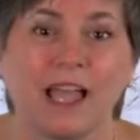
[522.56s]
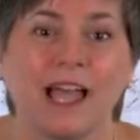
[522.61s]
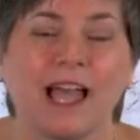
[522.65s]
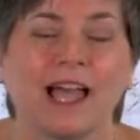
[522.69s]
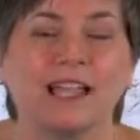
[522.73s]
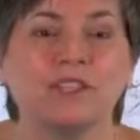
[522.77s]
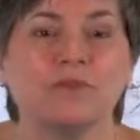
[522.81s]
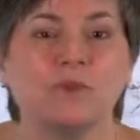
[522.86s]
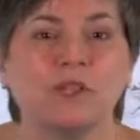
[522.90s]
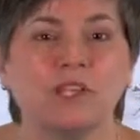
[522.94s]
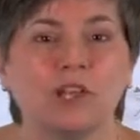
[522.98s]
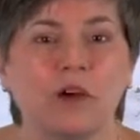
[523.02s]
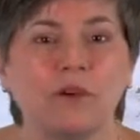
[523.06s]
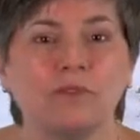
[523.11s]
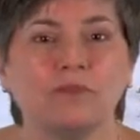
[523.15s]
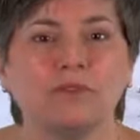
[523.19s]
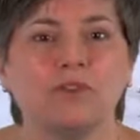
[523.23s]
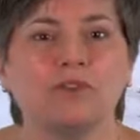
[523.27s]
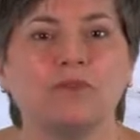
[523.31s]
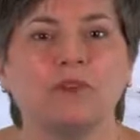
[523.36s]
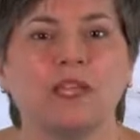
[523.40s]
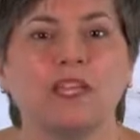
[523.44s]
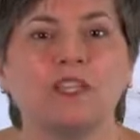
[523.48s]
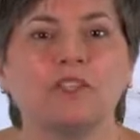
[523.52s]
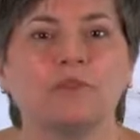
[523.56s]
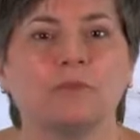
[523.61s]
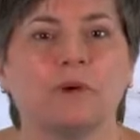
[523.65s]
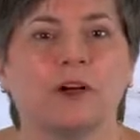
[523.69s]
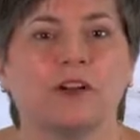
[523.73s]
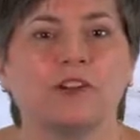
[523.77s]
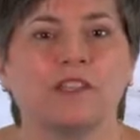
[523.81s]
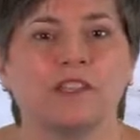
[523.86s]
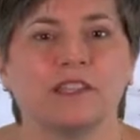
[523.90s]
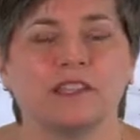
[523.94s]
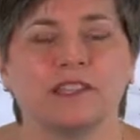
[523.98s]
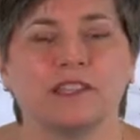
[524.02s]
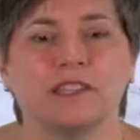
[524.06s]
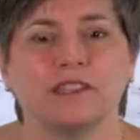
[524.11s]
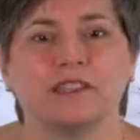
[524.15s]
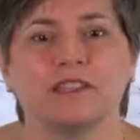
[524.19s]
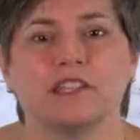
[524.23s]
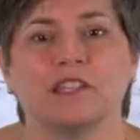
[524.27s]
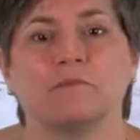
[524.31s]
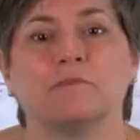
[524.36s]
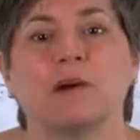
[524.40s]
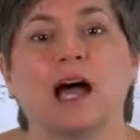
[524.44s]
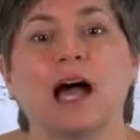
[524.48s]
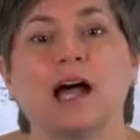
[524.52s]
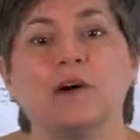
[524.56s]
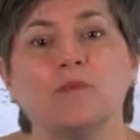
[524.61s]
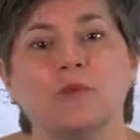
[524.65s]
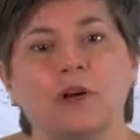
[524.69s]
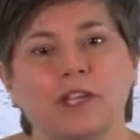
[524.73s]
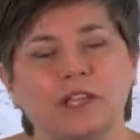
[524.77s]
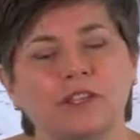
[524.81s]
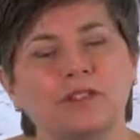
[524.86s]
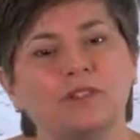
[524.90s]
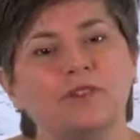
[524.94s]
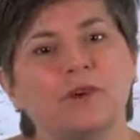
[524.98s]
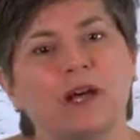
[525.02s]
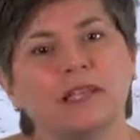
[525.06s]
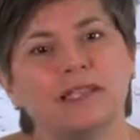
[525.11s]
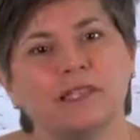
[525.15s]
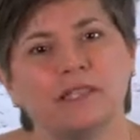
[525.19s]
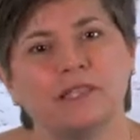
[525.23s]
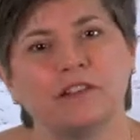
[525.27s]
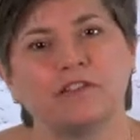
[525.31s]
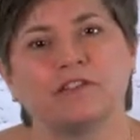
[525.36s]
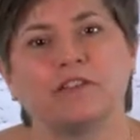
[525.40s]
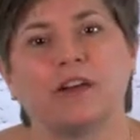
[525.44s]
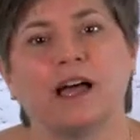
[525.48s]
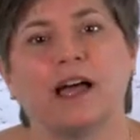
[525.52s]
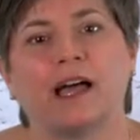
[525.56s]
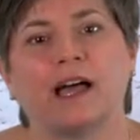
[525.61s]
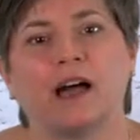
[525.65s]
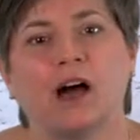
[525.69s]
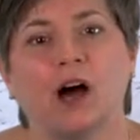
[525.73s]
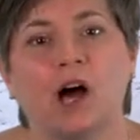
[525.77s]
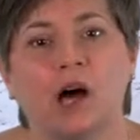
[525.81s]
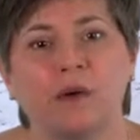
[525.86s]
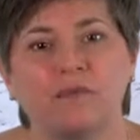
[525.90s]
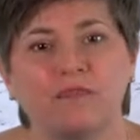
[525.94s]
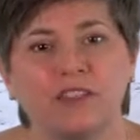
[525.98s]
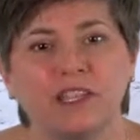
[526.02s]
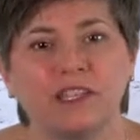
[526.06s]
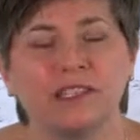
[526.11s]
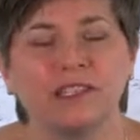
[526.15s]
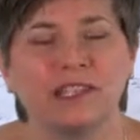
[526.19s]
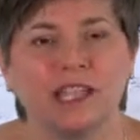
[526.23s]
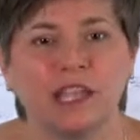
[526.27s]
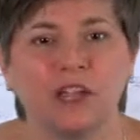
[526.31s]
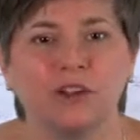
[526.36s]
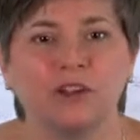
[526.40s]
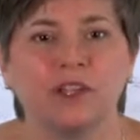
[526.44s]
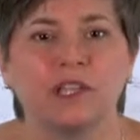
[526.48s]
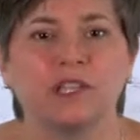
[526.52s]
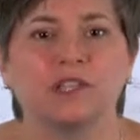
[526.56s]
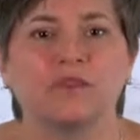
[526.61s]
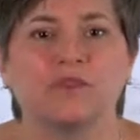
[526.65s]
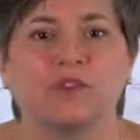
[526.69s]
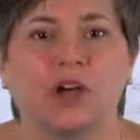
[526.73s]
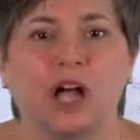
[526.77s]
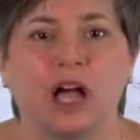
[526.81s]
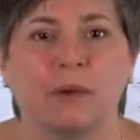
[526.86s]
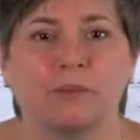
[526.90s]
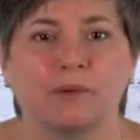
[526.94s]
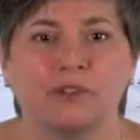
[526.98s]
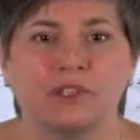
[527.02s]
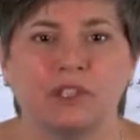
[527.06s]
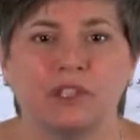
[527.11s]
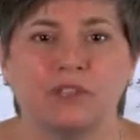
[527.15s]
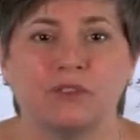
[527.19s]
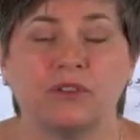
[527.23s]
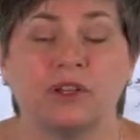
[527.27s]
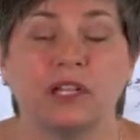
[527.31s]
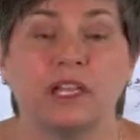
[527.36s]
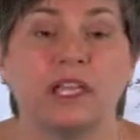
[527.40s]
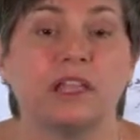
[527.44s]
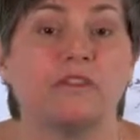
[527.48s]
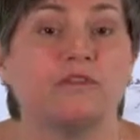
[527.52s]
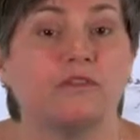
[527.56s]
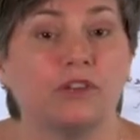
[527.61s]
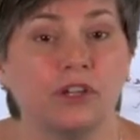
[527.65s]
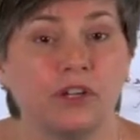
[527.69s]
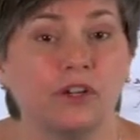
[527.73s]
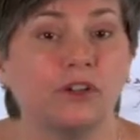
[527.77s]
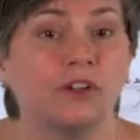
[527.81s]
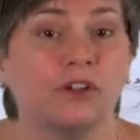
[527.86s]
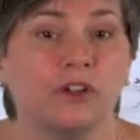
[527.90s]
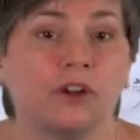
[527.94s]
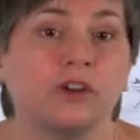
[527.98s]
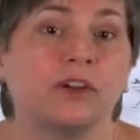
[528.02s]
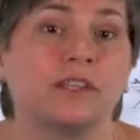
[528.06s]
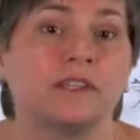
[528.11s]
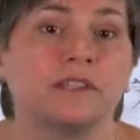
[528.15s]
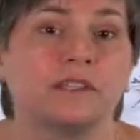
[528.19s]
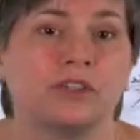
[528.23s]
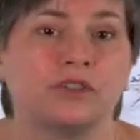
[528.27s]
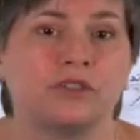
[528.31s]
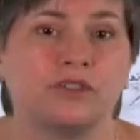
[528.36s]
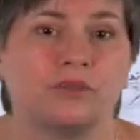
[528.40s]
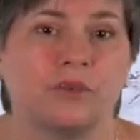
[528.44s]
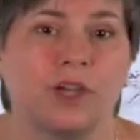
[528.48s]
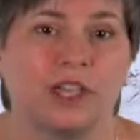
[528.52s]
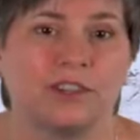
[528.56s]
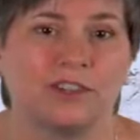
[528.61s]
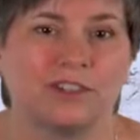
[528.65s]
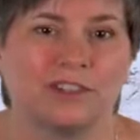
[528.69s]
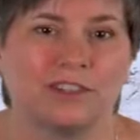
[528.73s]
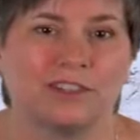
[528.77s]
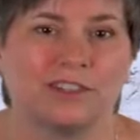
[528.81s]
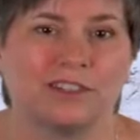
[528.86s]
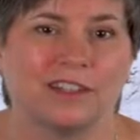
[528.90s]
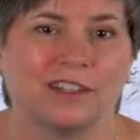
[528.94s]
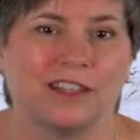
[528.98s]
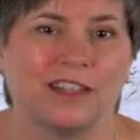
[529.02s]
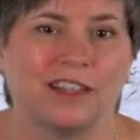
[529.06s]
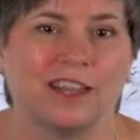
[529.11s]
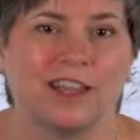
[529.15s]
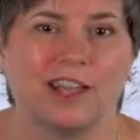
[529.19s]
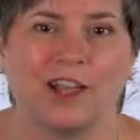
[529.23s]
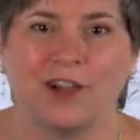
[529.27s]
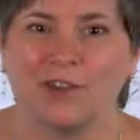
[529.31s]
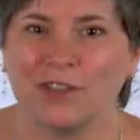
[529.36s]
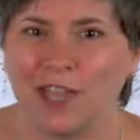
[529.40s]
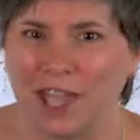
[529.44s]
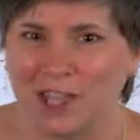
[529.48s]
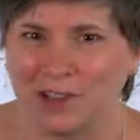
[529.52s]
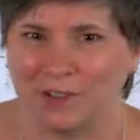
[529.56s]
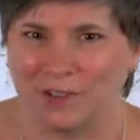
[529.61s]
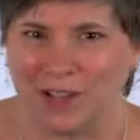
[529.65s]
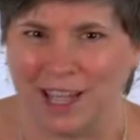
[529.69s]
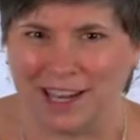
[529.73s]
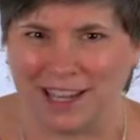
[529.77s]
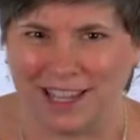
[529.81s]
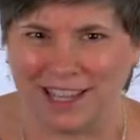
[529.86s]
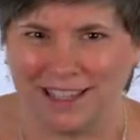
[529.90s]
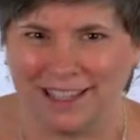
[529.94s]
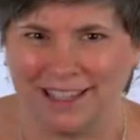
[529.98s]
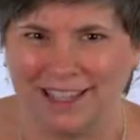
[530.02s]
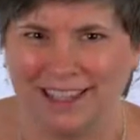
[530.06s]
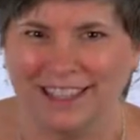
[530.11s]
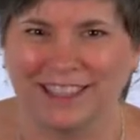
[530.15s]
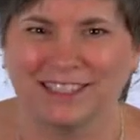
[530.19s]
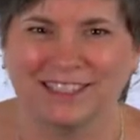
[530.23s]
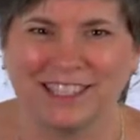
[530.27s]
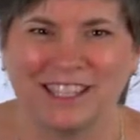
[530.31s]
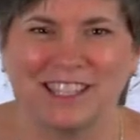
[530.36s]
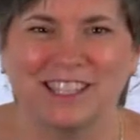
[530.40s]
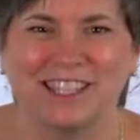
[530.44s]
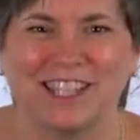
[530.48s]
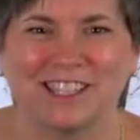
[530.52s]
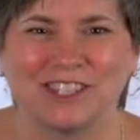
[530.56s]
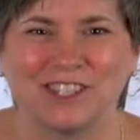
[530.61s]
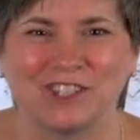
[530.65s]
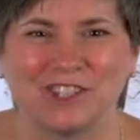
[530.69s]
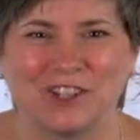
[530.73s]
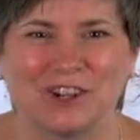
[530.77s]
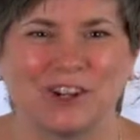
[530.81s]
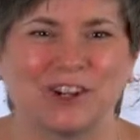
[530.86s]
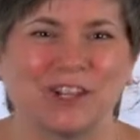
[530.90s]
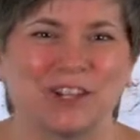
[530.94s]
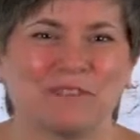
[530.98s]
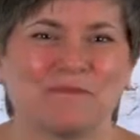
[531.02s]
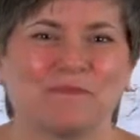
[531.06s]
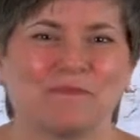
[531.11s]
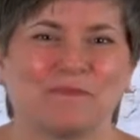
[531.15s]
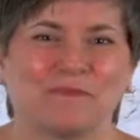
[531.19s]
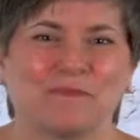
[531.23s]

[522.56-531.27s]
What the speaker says: As we go through each part of the system, I want you to identify obvious areas for opportunity for your current situation. Okay, you ready? Let's get started.